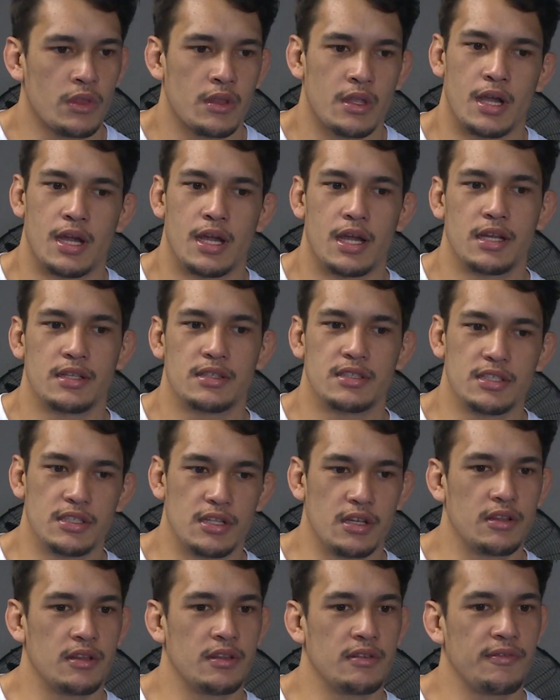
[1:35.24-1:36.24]
I
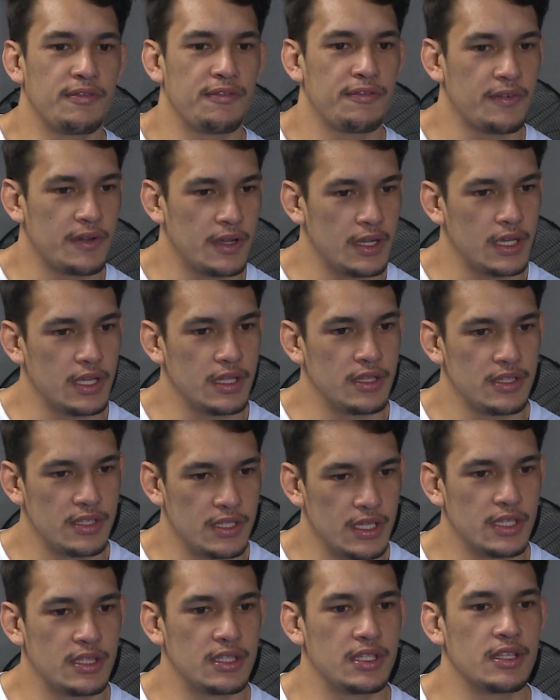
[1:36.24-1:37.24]
didn't fight
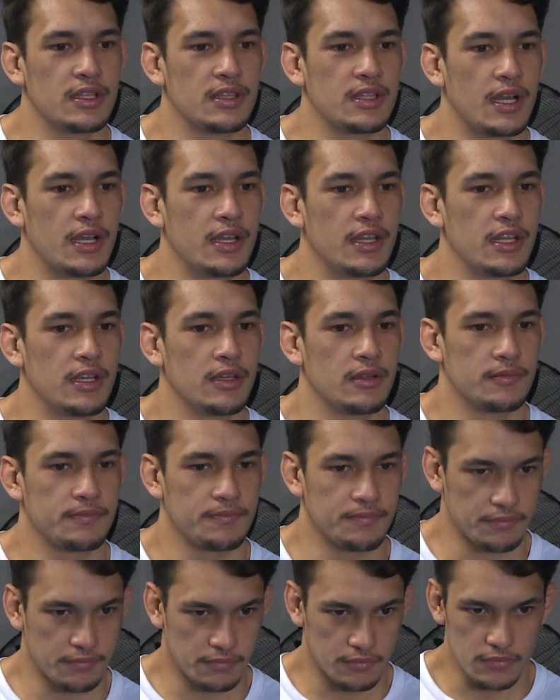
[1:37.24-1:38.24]
yet in Tahiti
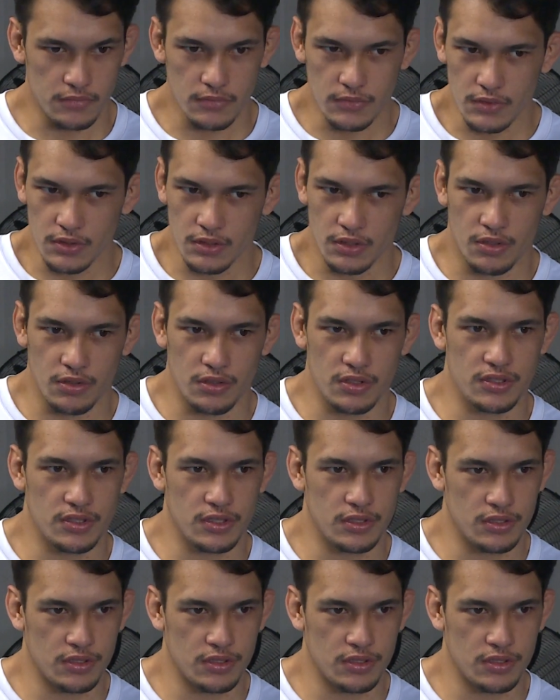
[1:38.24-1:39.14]
because